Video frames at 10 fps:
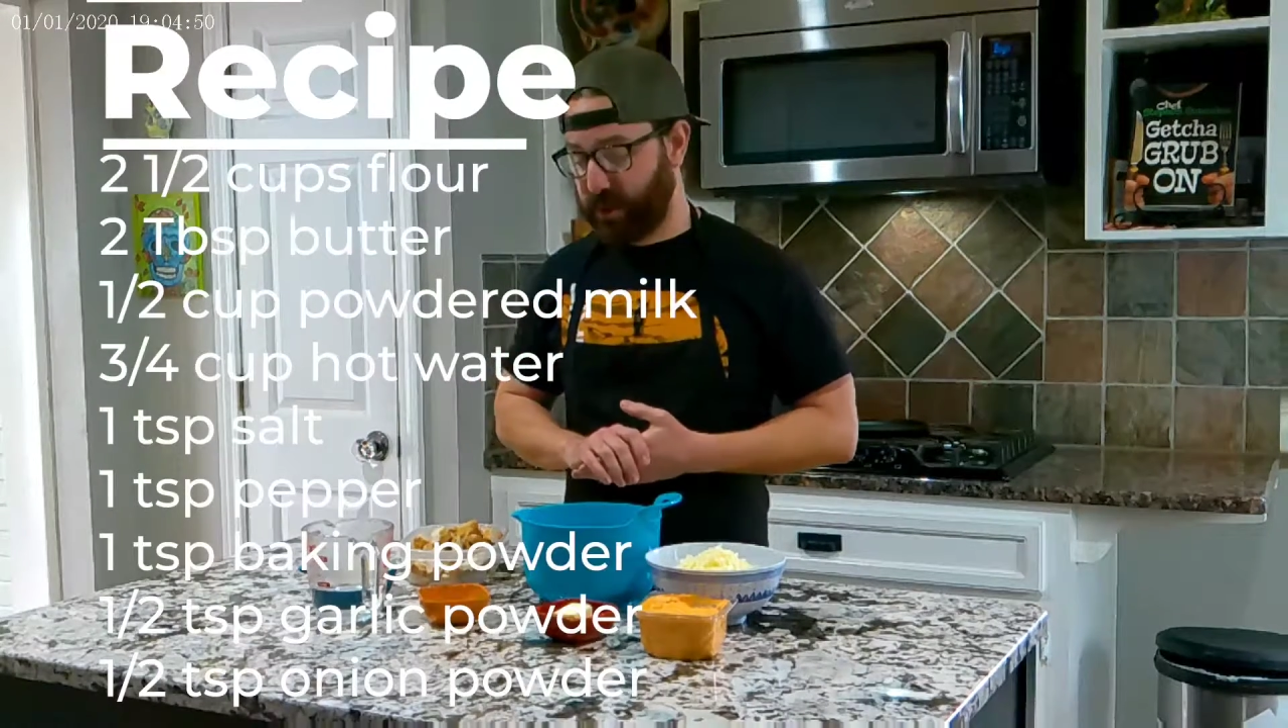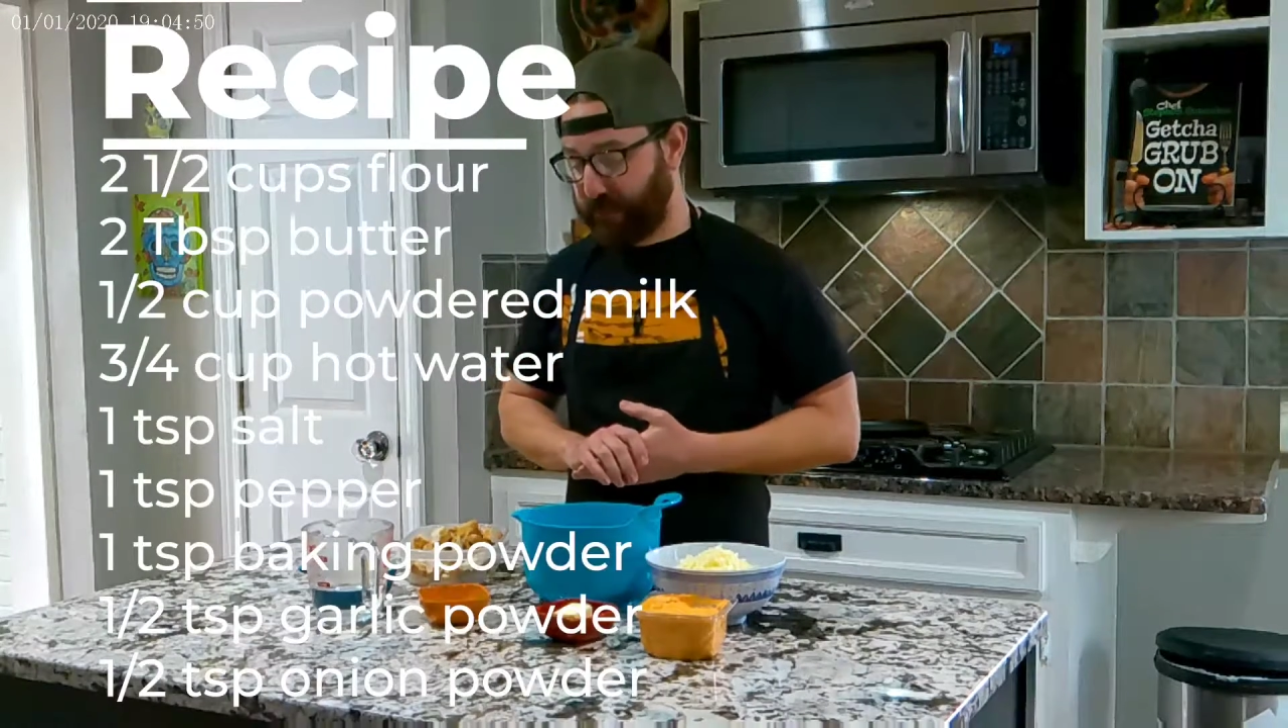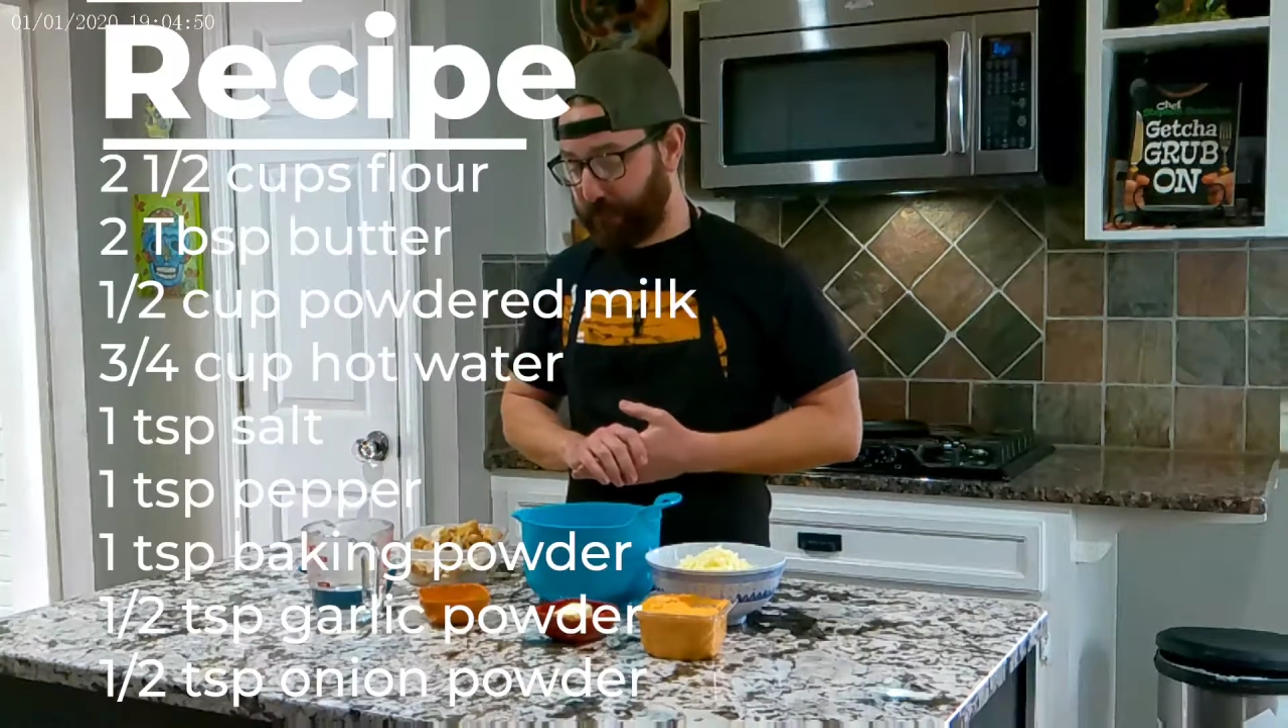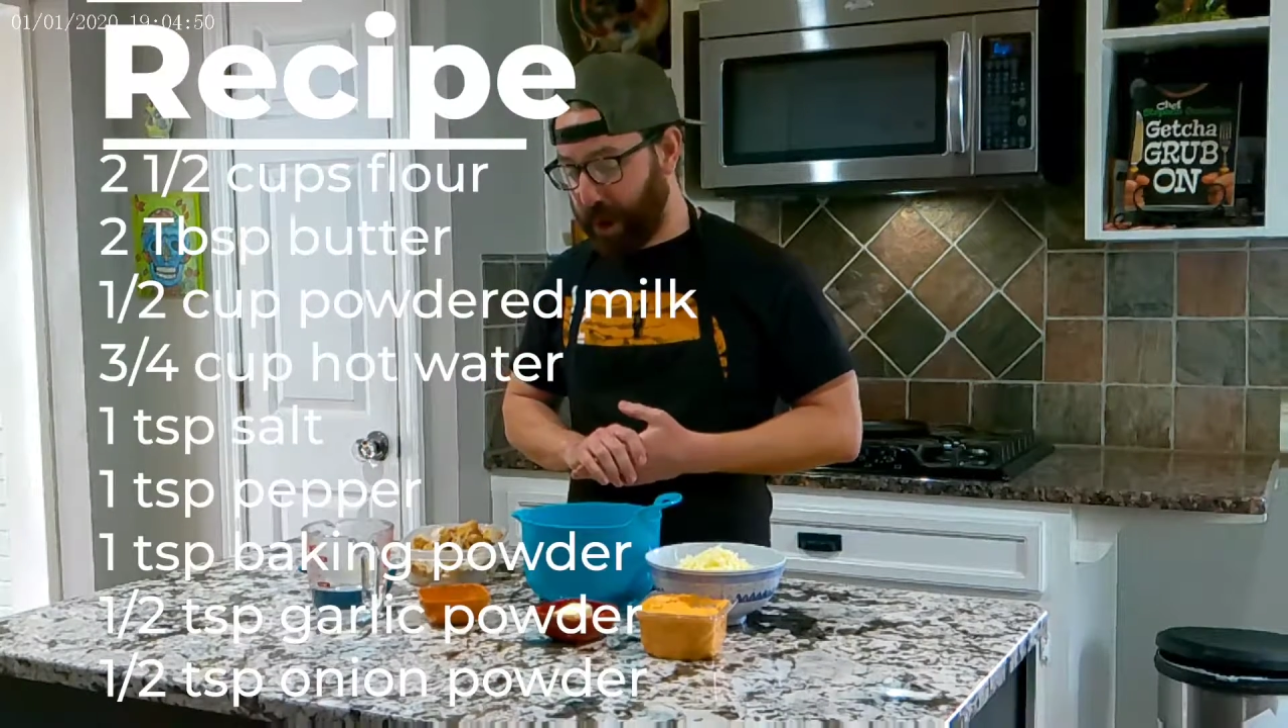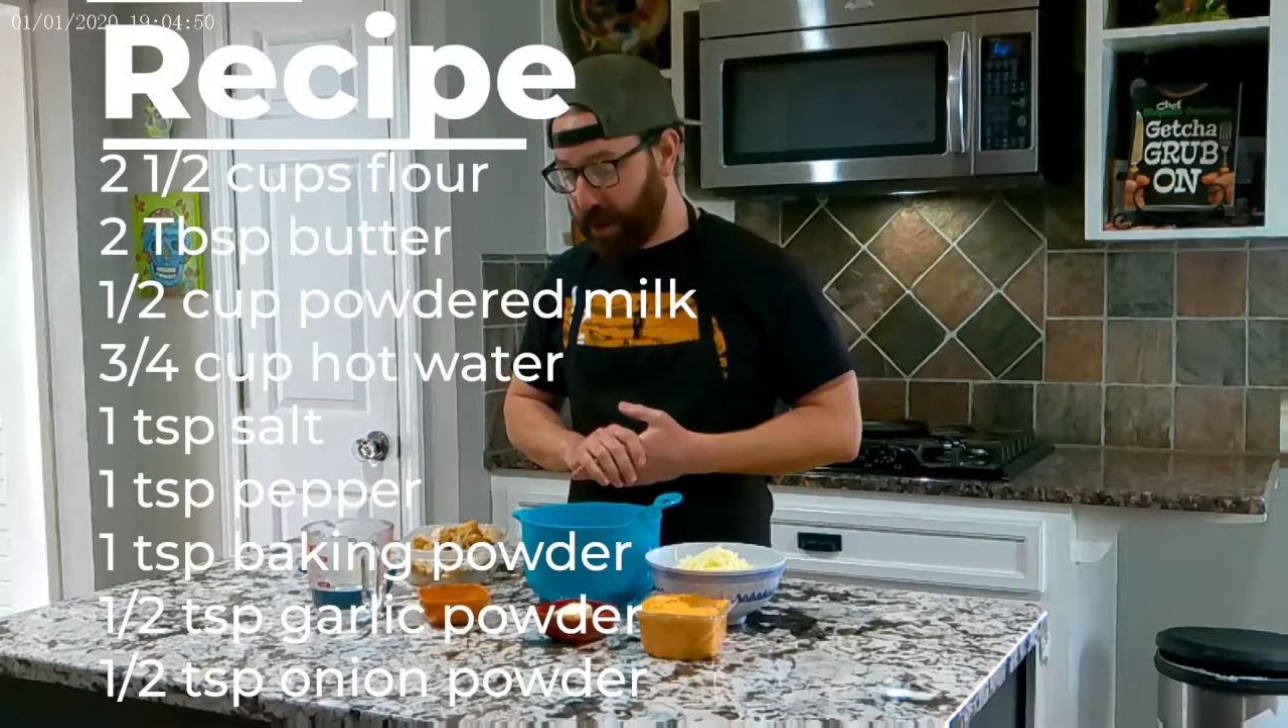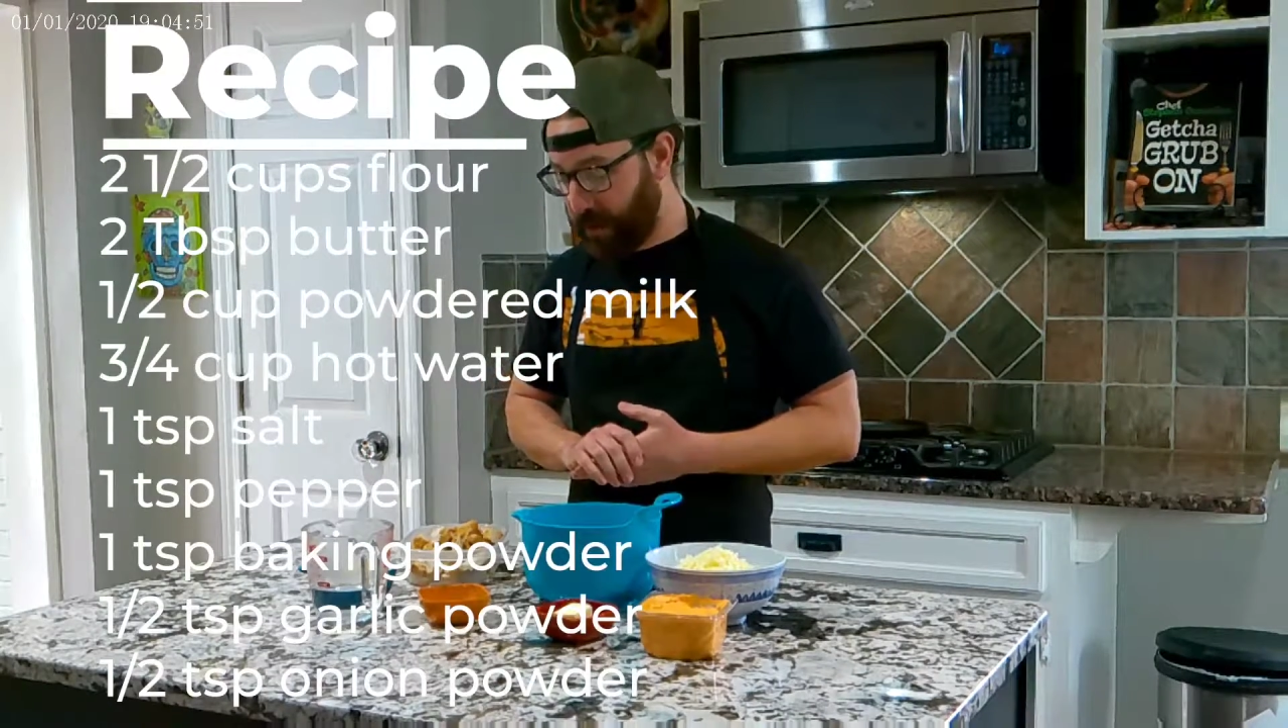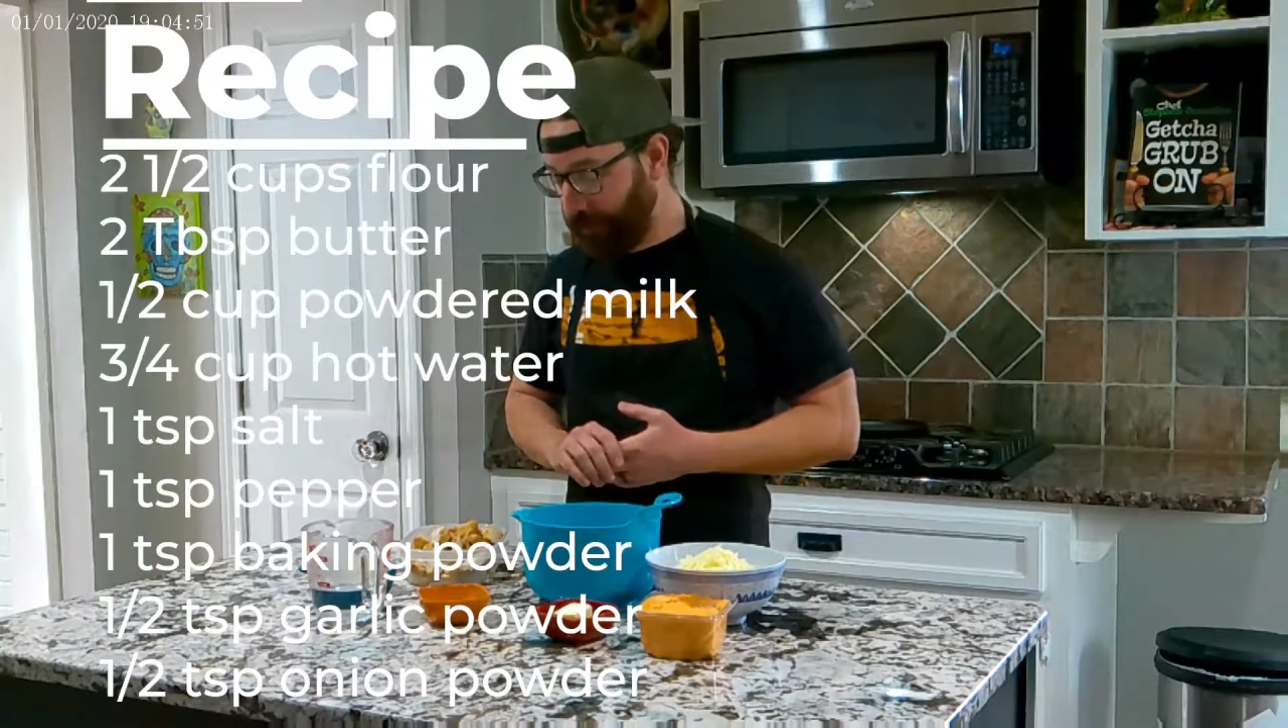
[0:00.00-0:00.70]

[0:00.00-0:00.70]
of butter,